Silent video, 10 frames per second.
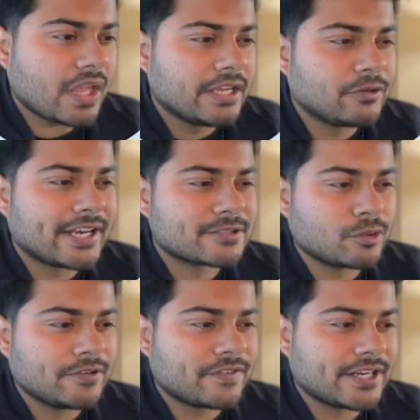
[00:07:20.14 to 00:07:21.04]
you can
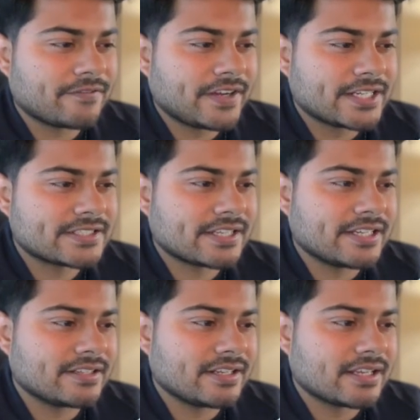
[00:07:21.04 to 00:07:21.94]
explore different effects,
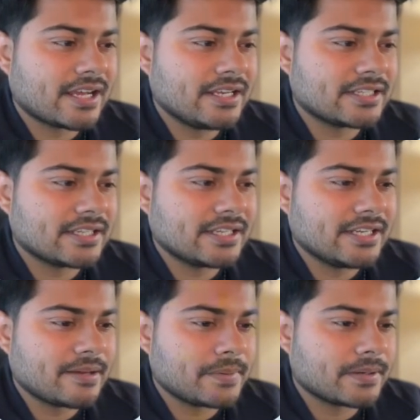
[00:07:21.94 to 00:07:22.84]
and I'll
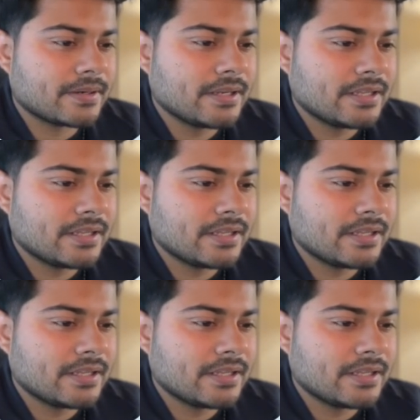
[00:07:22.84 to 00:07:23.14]
enable,